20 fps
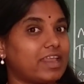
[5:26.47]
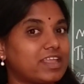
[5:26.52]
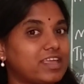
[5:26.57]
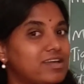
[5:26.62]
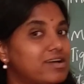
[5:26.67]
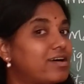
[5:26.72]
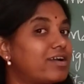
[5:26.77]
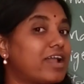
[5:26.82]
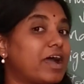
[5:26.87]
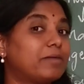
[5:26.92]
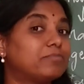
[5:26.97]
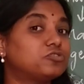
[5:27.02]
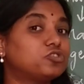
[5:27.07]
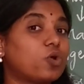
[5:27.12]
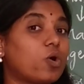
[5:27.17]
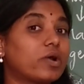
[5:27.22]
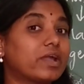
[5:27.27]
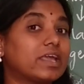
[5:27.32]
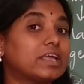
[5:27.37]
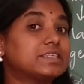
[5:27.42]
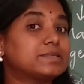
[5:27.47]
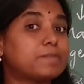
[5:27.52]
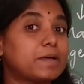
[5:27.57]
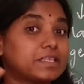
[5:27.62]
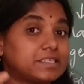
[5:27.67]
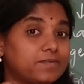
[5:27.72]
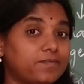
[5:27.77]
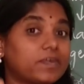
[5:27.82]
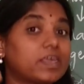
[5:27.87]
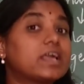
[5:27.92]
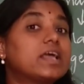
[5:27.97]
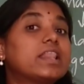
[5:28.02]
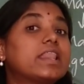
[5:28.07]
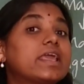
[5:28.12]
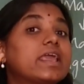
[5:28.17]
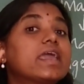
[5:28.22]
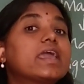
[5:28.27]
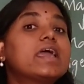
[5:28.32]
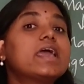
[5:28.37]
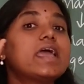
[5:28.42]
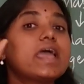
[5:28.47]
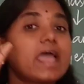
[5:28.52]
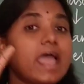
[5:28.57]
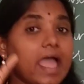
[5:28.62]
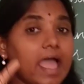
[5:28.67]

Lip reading: Here I am talking specifically